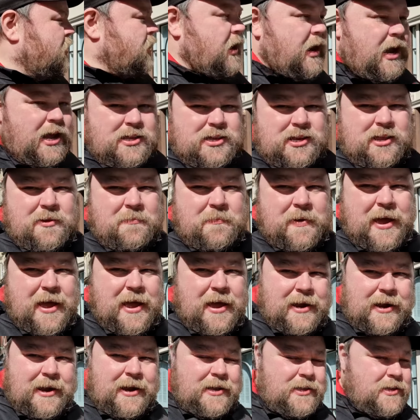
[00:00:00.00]
into the
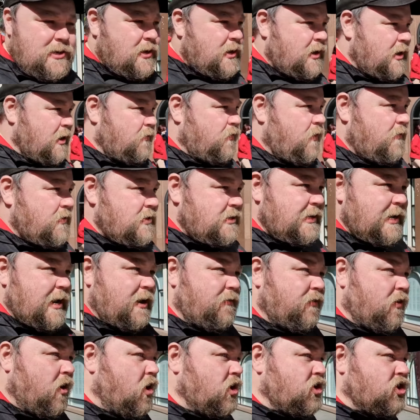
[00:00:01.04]
market. If you haven't seen our
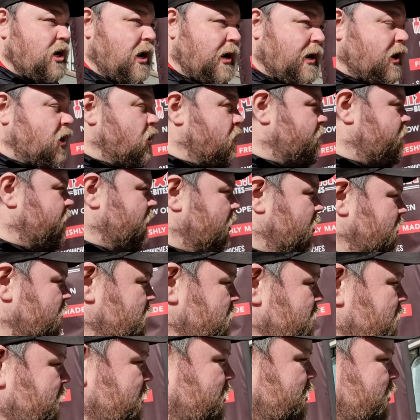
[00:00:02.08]
vlog, check it out
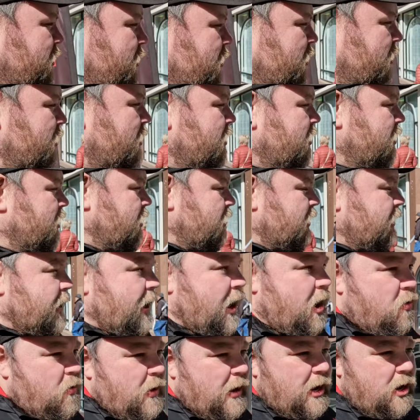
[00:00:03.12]
below. And
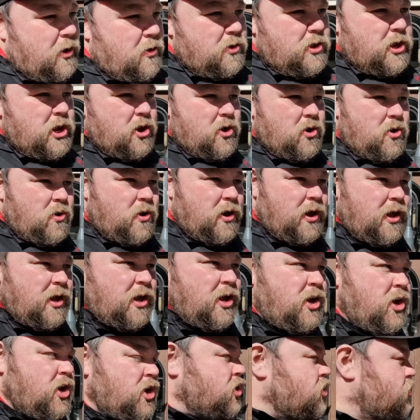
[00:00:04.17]
now we're going to
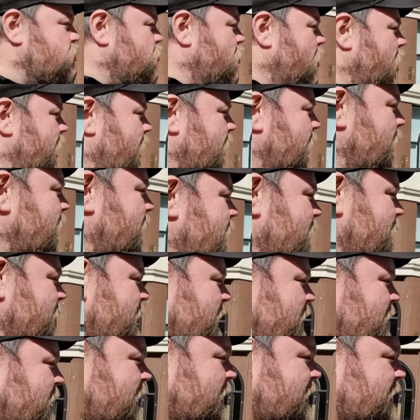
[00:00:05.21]
try
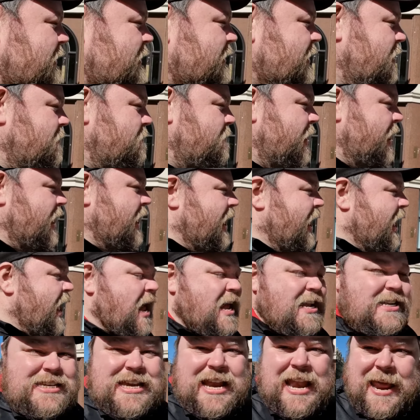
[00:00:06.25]
some
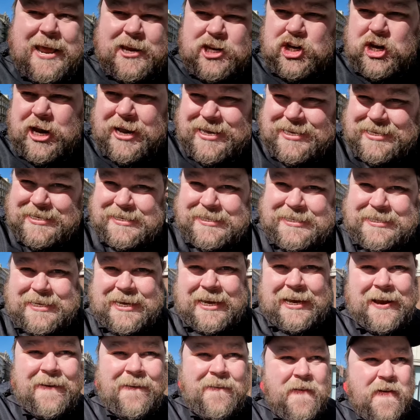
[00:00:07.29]
delicious,
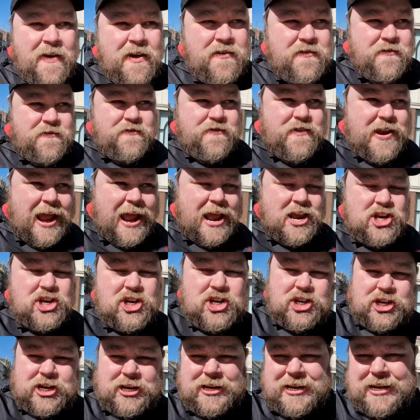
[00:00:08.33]

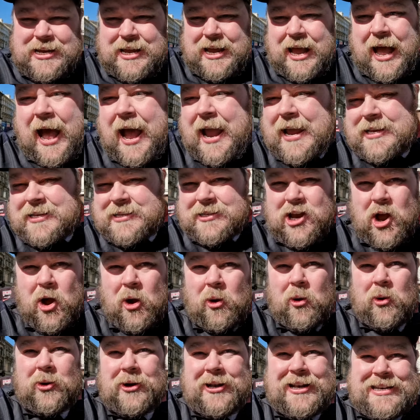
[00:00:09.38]
fresh, ice
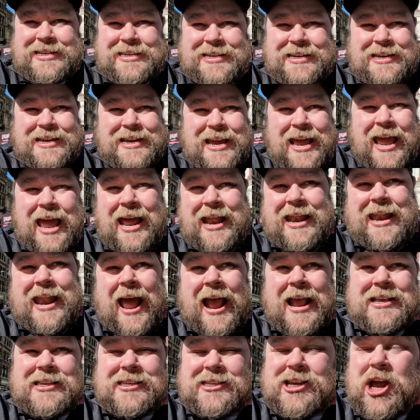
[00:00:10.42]
cold,
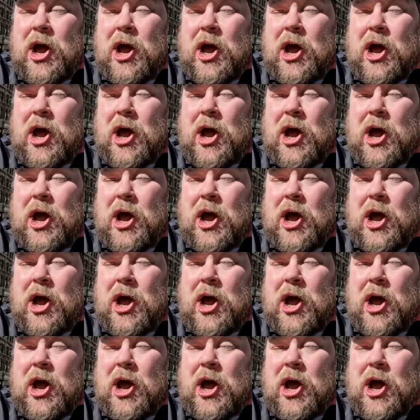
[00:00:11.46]
nice